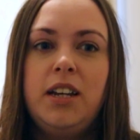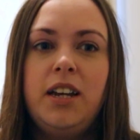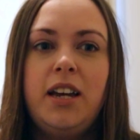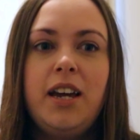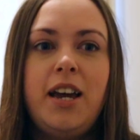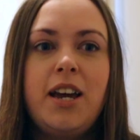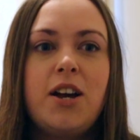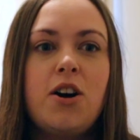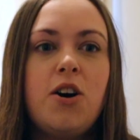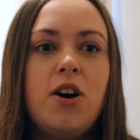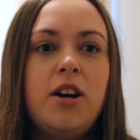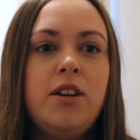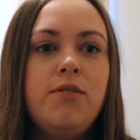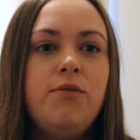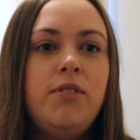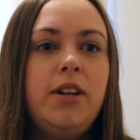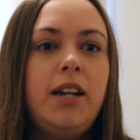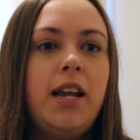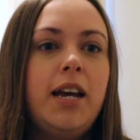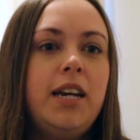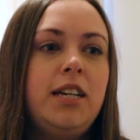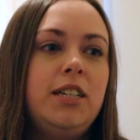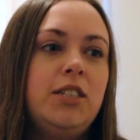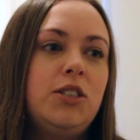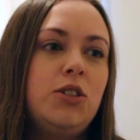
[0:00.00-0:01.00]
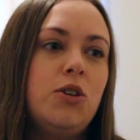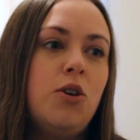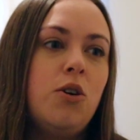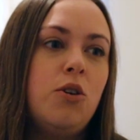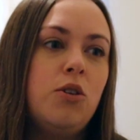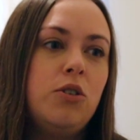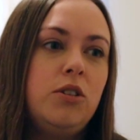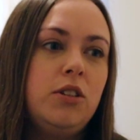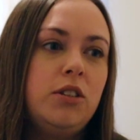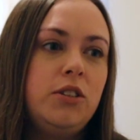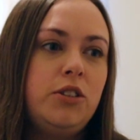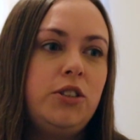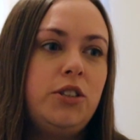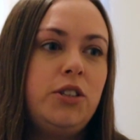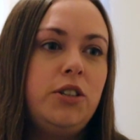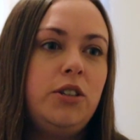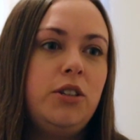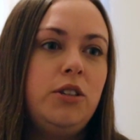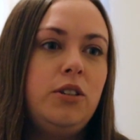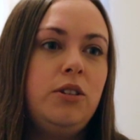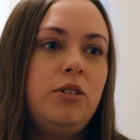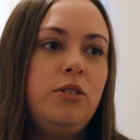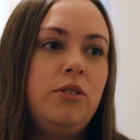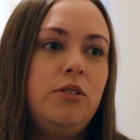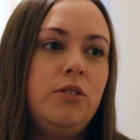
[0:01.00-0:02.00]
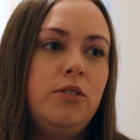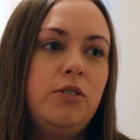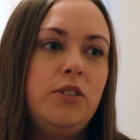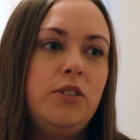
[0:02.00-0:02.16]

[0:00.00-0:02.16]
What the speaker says: It kind of relates on to